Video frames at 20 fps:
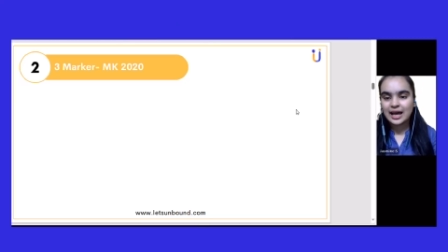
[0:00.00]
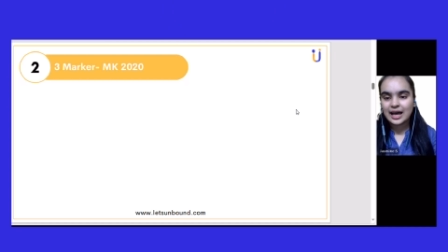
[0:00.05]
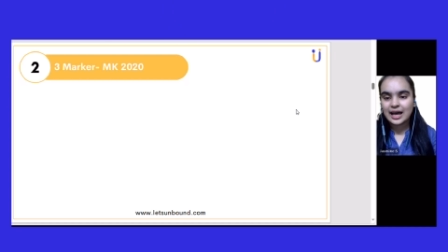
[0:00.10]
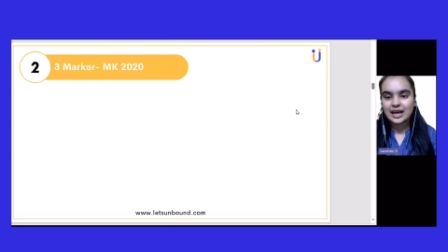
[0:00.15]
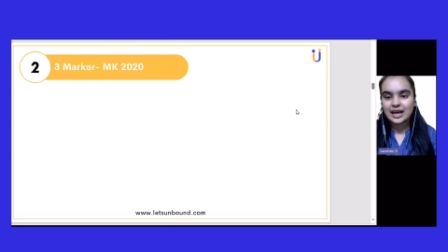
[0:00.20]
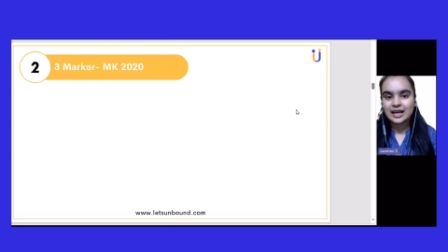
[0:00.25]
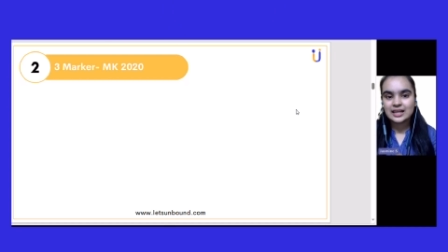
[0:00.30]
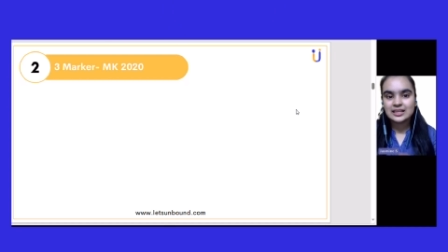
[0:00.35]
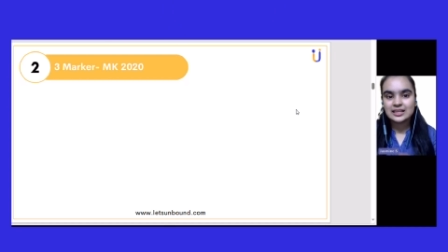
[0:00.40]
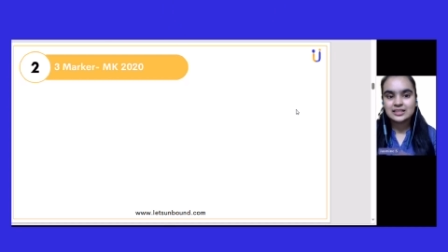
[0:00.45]

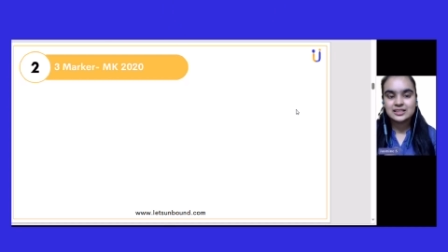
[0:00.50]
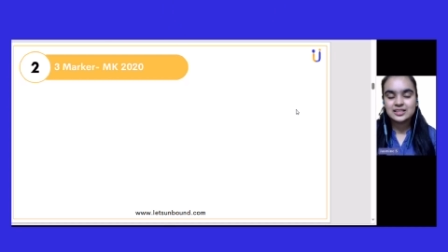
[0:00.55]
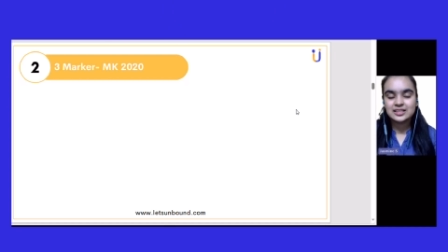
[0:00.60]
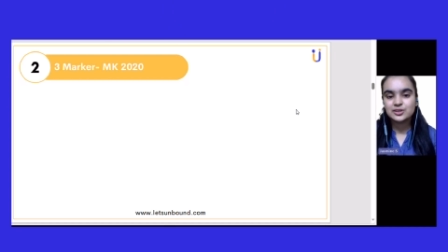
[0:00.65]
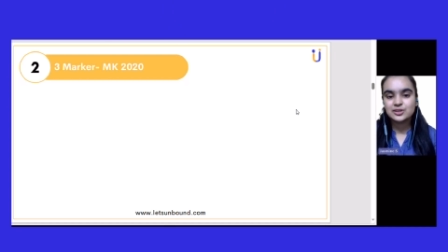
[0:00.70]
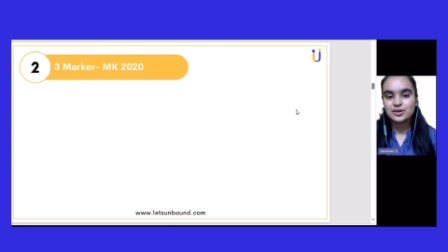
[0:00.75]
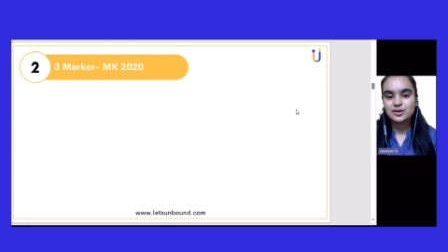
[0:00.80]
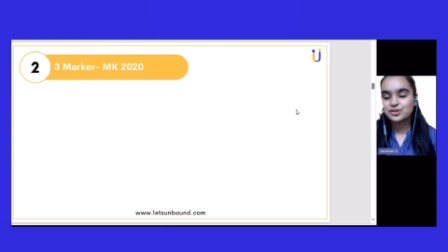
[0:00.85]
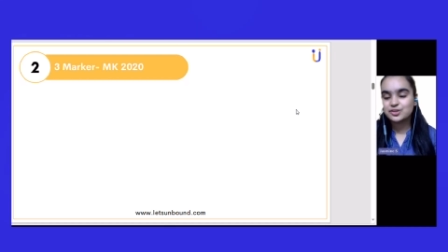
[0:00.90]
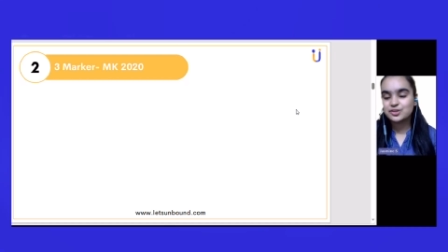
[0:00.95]
And
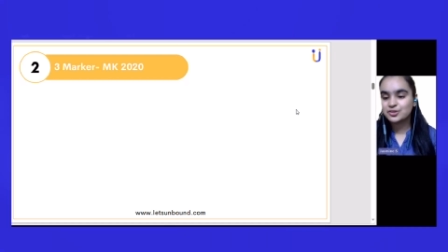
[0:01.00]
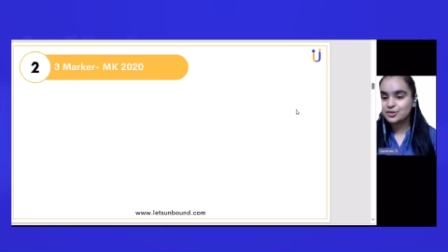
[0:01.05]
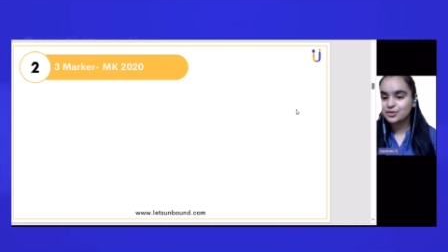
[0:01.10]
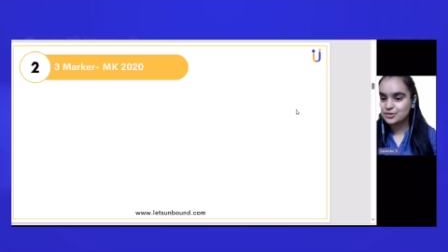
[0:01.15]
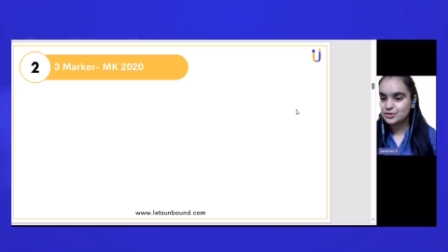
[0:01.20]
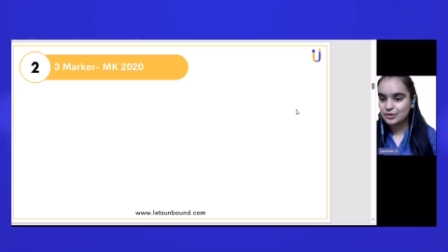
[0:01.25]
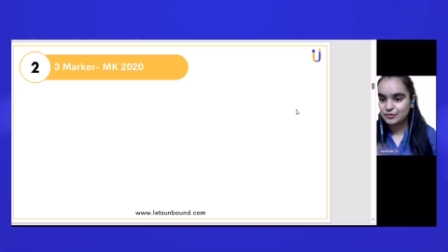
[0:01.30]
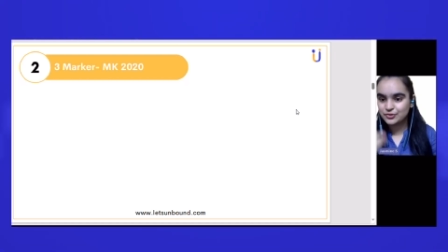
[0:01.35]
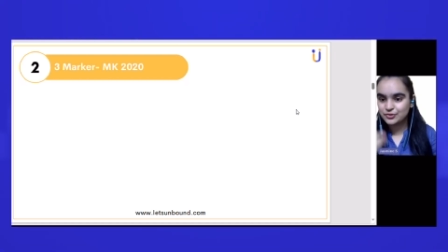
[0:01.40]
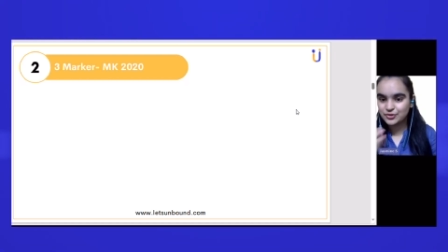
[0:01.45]
this
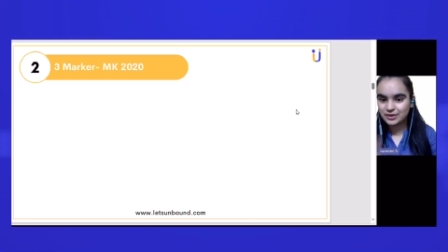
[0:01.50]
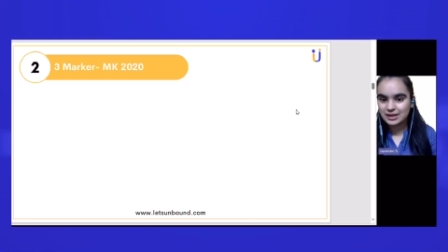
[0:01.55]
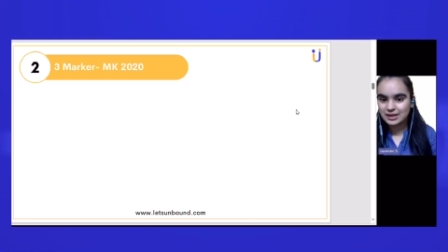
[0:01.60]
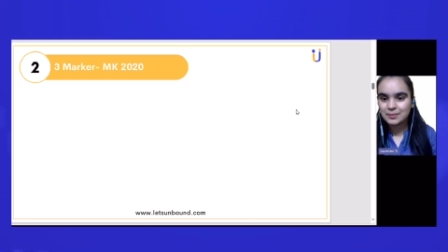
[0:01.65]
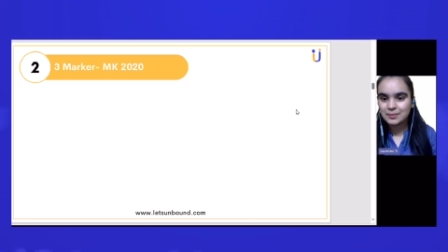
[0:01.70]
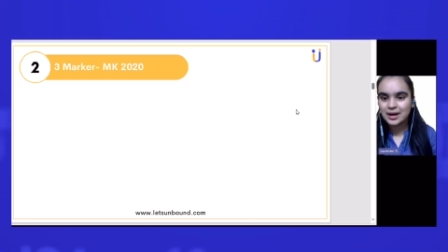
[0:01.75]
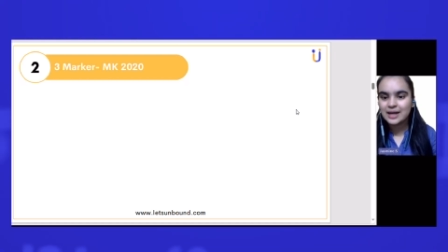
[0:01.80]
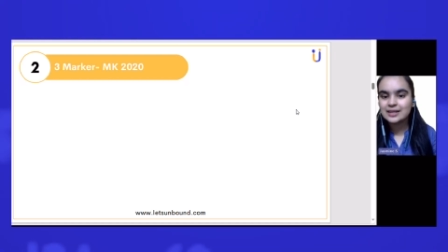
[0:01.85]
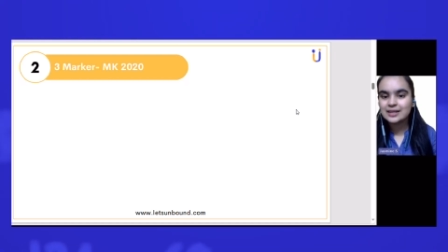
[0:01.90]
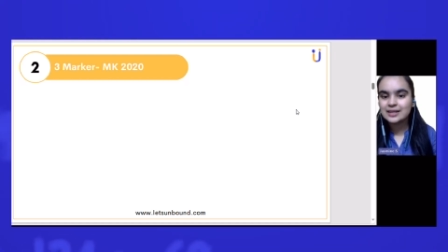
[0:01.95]
question is of
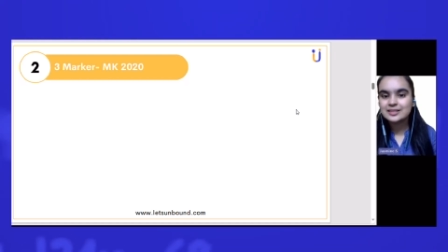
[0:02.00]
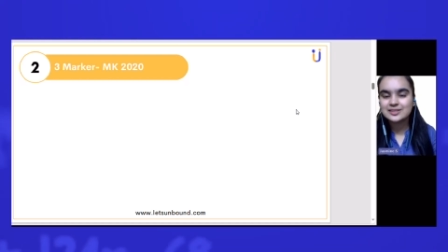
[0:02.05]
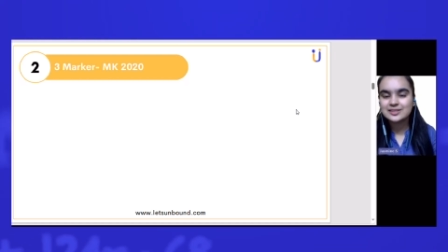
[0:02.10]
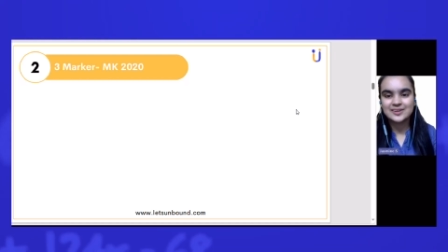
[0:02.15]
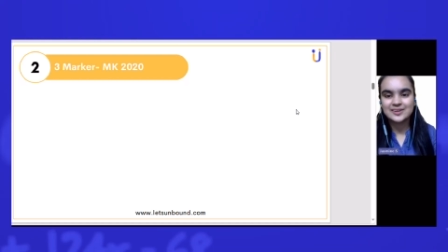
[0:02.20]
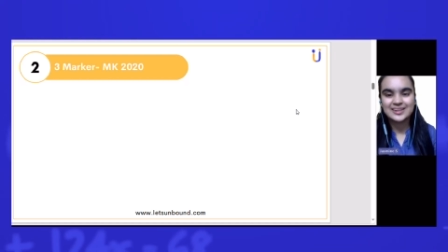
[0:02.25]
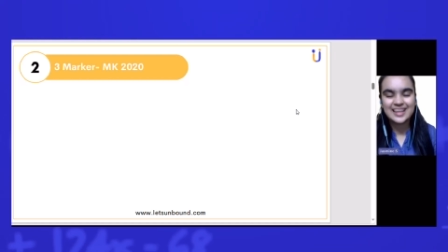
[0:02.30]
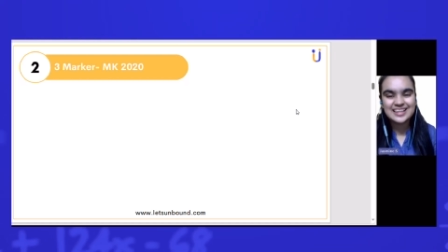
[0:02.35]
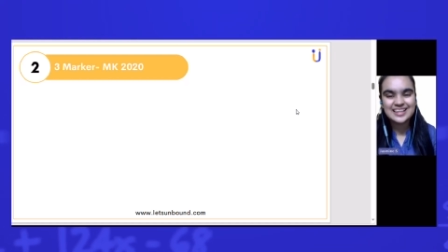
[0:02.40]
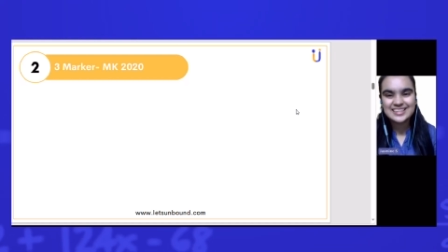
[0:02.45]
3 marks,
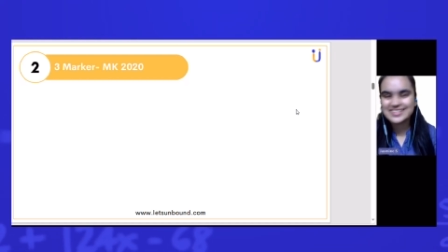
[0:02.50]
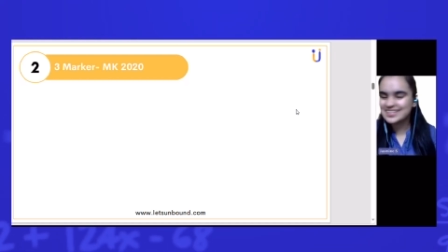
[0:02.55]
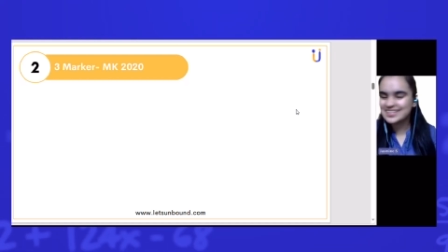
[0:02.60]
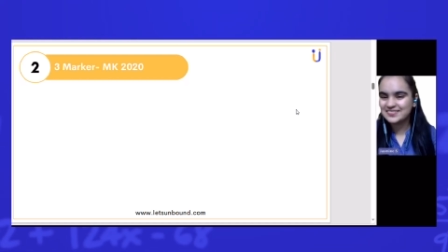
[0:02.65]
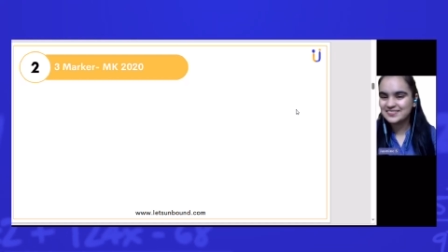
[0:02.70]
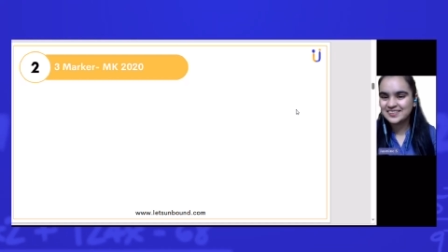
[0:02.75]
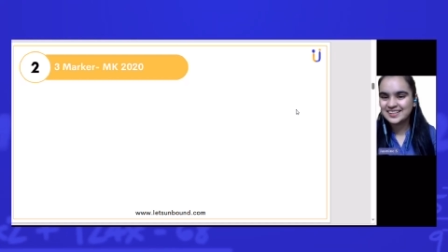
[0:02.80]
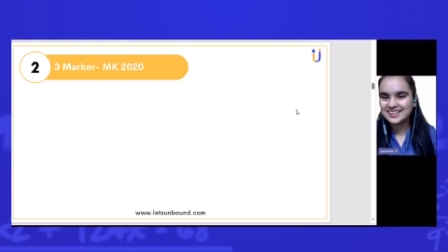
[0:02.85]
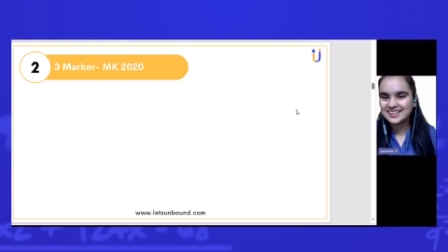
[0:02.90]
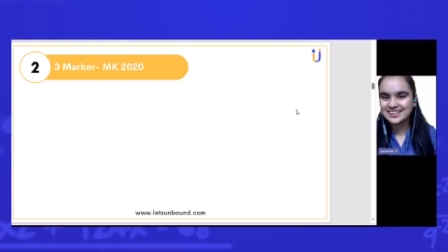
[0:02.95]
so let's
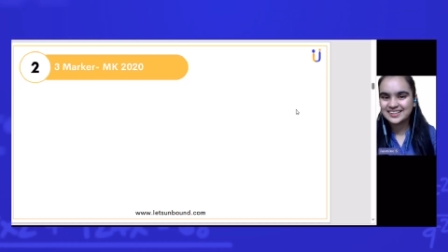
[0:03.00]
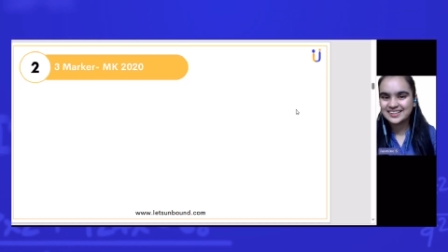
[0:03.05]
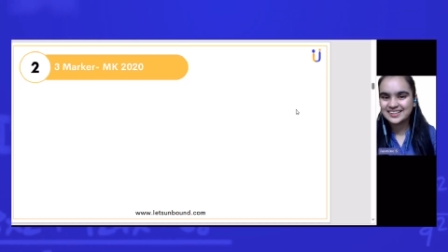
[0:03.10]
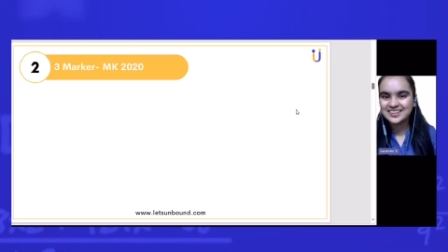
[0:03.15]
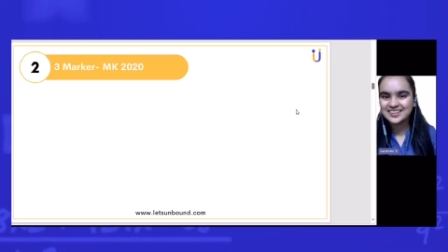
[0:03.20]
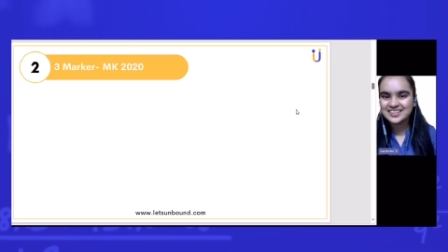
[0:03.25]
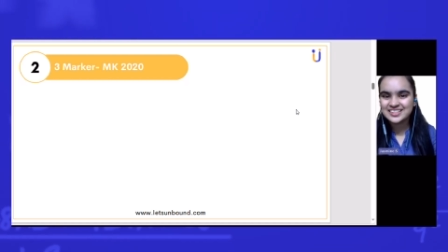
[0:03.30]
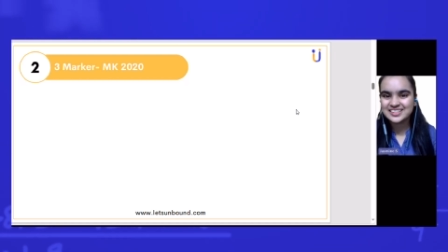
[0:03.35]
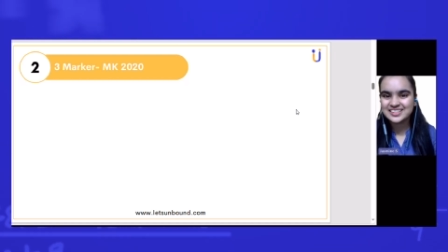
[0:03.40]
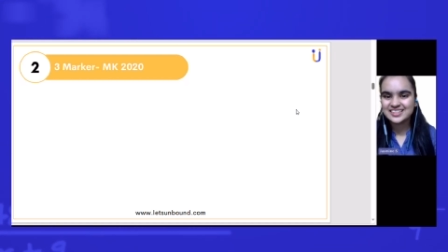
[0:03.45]
review
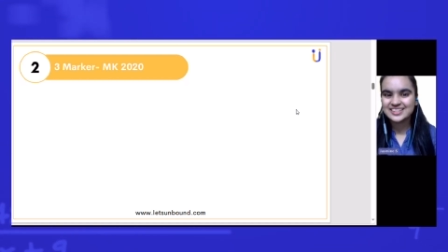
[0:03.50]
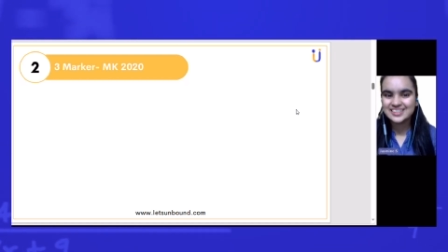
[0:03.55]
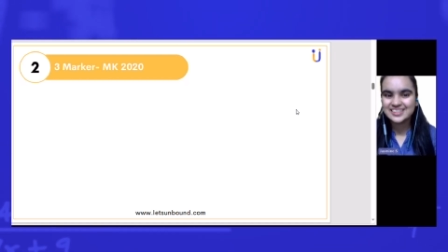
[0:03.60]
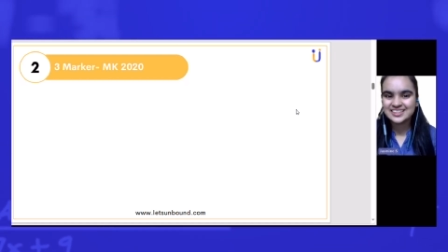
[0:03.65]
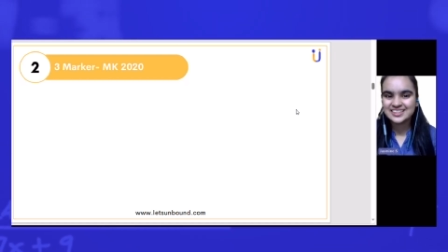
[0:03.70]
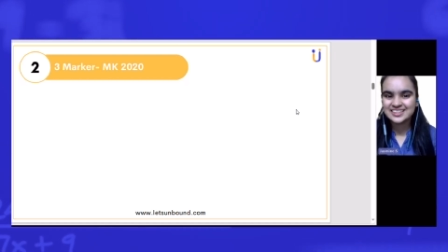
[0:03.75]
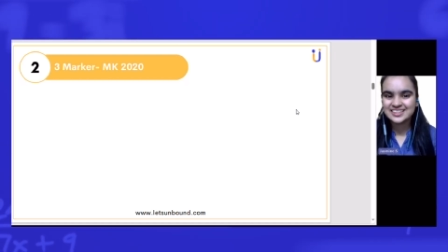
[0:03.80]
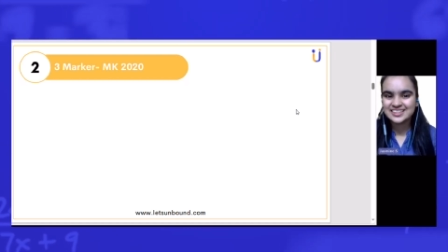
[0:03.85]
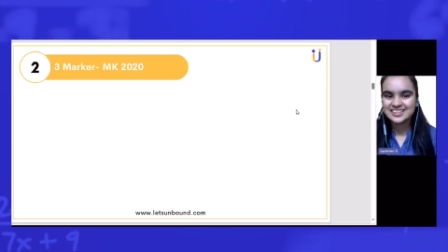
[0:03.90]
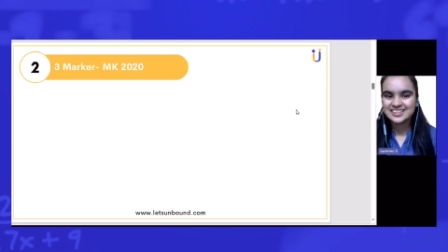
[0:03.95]
the
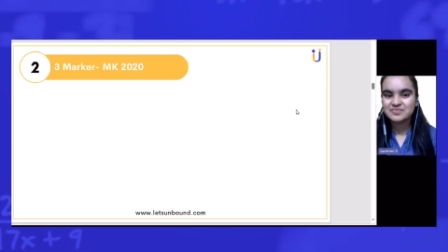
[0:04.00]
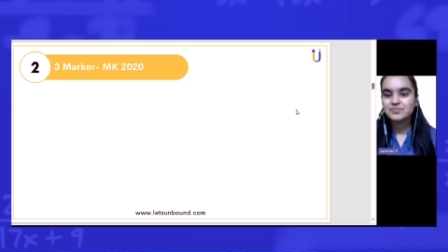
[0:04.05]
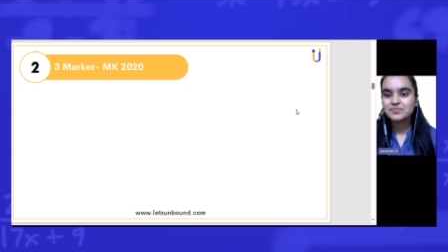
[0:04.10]
question.